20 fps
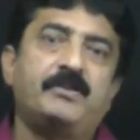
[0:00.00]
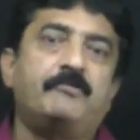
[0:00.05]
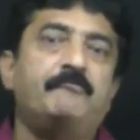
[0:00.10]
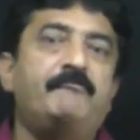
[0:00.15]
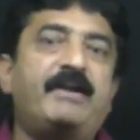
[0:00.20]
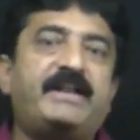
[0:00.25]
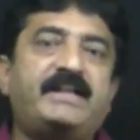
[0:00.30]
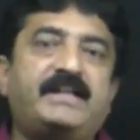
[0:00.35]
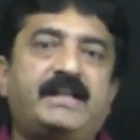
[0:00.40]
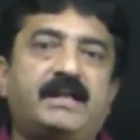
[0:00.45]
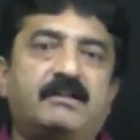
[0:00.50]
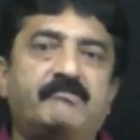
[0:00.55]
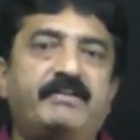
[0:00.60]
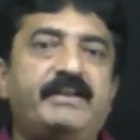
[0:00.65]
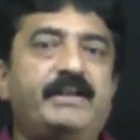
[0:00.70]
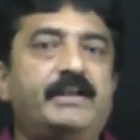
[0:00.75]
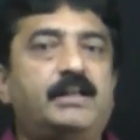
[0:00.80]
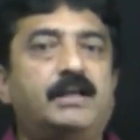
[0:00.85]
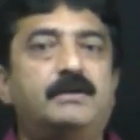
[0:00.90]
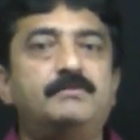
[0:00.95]
Vector,
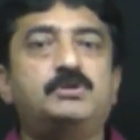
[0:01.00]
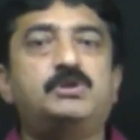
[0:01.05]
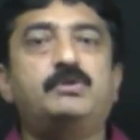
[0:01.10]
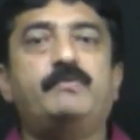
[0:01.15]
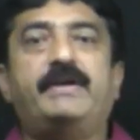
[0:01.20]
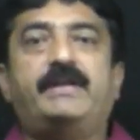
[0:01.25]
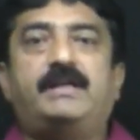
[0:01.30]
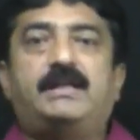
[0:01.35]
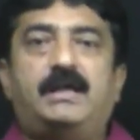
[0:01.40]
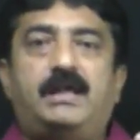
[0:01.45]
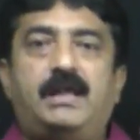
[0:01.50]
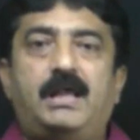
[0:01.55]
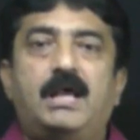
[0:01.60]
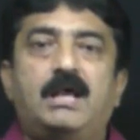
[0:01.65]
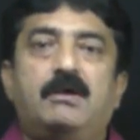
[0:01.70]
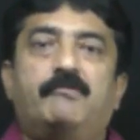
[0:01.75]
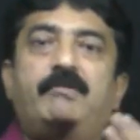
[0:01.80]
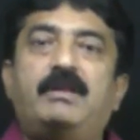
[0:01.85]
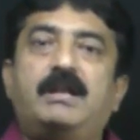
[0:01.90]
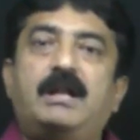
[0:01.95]
when it comes to
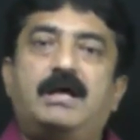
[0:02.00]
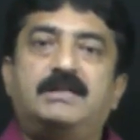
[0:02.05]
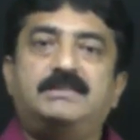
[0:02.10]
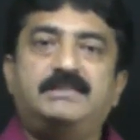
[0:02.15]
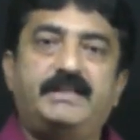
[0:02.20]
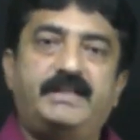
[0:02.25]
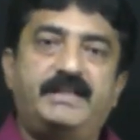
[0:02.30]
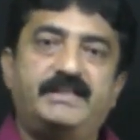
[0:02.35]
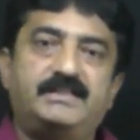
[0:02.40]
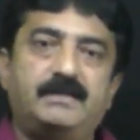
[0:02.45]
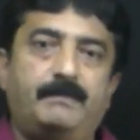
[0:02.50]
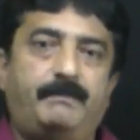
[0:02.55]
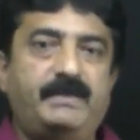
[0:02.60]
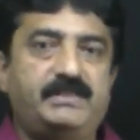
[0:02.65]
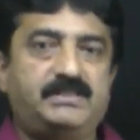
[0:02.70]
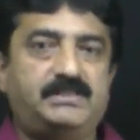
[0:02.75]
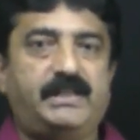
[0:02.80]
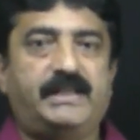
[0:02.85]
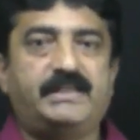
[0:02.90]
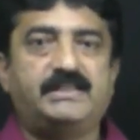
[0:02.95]
vector, velocity is the
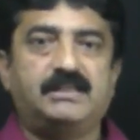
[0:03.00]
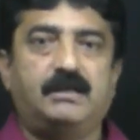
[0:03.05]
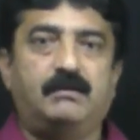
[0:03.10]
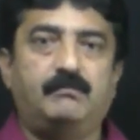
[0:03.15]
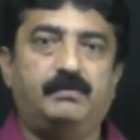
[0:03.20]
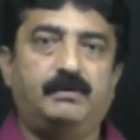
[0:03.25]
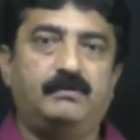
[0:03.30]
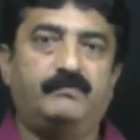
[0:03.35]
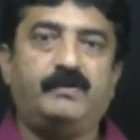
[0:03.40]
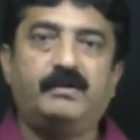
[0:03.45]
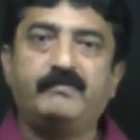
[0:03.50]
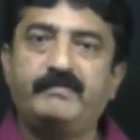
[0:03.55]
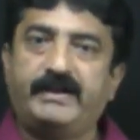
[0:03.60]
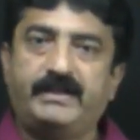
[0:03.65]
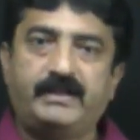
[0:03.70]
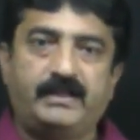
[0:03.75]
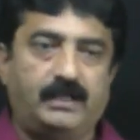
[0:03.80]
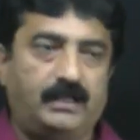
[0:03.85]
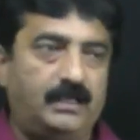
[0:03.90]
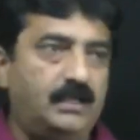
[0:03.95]
best example for
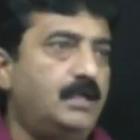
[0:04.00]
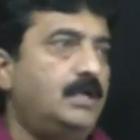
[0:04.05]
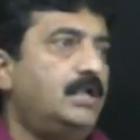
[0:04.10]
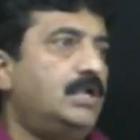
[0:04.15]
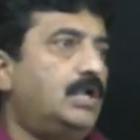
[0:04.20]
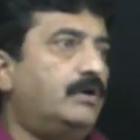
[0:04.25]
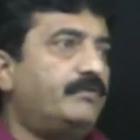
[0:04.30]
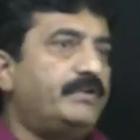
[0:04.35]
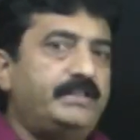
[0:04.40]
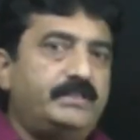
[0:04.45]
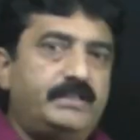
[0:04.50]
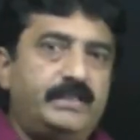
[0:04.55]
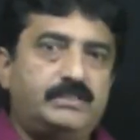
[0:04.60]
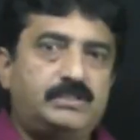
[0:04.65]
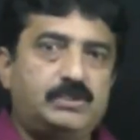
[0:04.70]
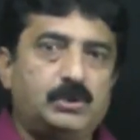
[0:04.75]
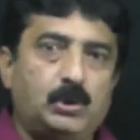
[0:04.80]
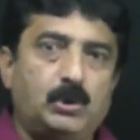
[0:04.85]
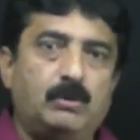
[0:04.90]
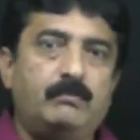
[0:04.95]
vector. Now in
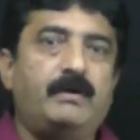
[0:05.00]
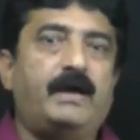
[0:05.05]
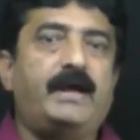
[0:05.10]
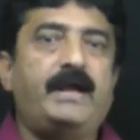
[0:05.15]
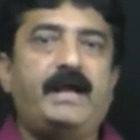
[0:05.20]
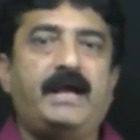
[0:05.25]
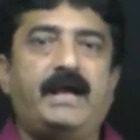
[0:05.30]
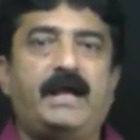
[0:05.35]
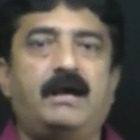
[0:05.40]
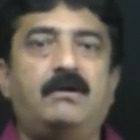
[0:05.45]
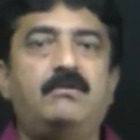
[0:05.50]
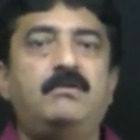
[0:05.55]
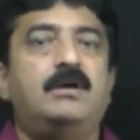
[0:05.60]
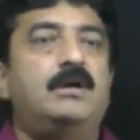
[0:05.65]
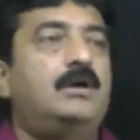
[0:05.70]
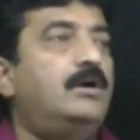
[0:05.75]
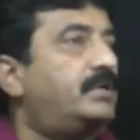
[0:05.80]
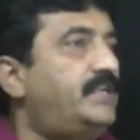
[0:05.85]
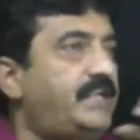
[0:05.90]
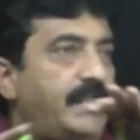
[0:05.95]
this room I
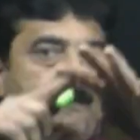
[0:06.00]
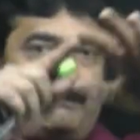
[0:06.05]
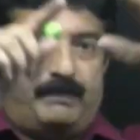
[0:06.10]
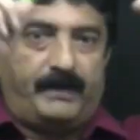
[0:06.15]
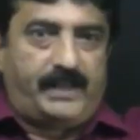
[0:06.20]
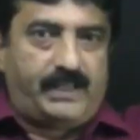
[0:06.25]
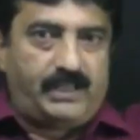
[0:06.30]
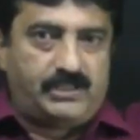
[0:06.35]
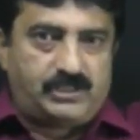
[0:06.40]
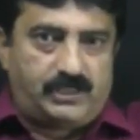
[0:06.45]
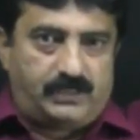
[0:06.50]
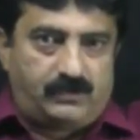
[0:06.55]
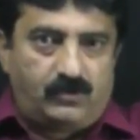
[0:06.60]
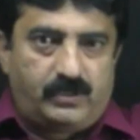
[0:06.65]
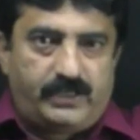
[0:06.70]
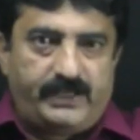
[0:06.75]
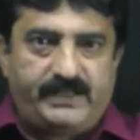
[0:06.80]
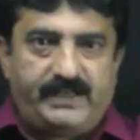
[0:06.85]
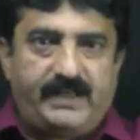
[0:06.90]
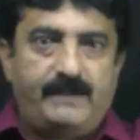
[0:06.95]
have temperature.
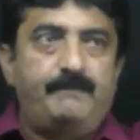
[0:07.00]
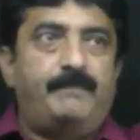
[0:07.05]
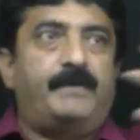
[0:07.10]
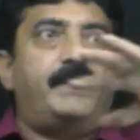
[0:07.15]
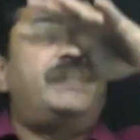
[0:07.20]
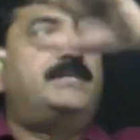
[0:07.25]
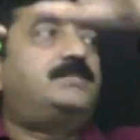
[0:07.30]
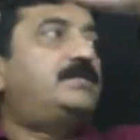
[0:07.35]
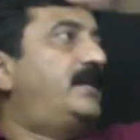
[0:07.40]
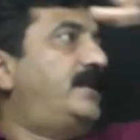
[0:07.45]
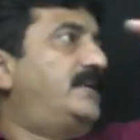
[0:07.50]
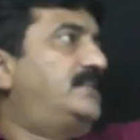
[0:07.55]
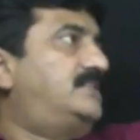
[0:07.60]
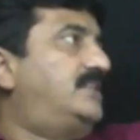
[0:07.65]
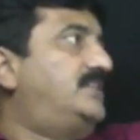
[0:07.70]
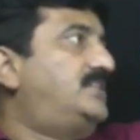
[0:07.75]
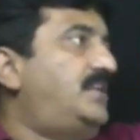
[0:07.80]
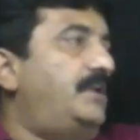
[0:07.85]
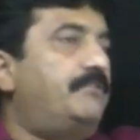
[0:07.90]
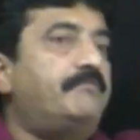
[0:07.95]
Okay, temperature
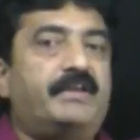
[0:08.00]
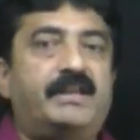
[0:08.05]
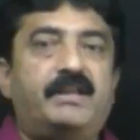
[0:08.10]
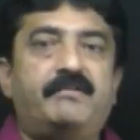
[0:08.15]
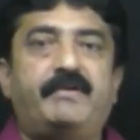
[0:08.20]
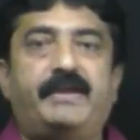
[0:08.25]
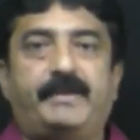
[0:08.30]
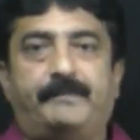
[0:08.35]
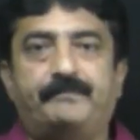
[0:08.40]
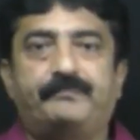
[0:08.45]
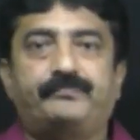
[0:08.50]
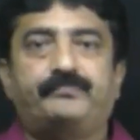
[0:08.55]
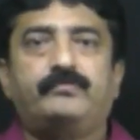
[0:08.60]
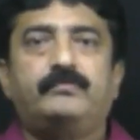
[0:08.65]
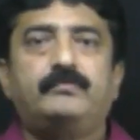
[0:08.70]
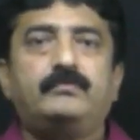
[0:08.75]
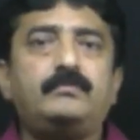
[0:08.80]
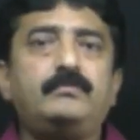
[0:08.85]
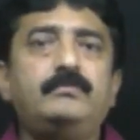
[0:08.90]
exists everywhere.